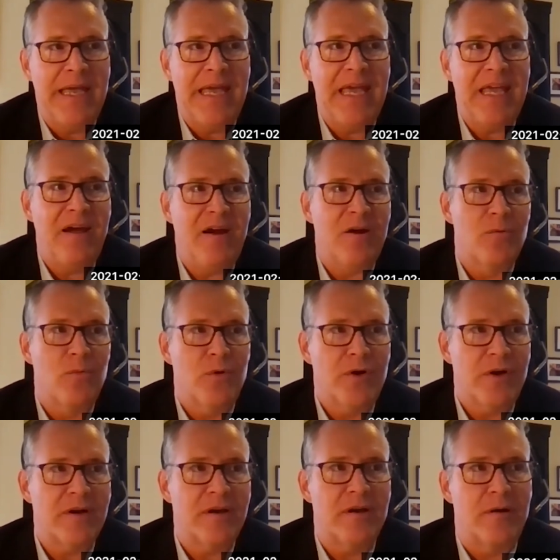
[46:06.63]
In our
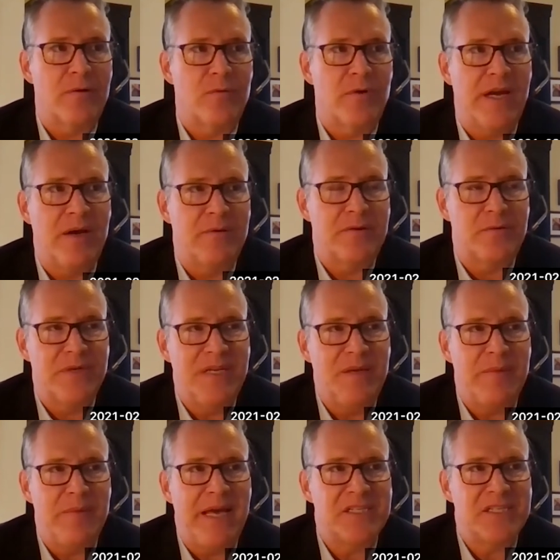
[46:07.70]
work around
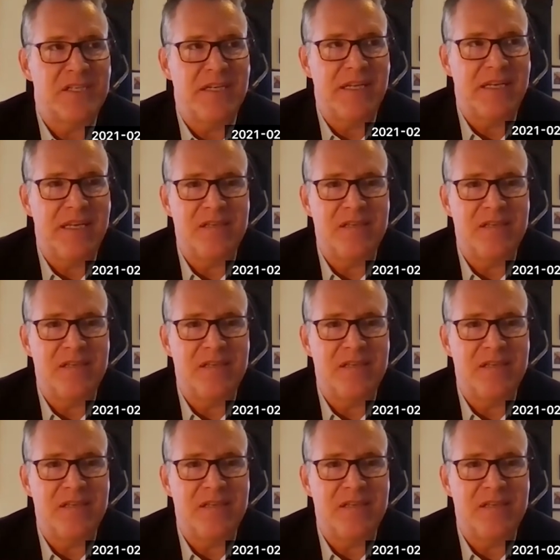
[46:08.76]
reimagining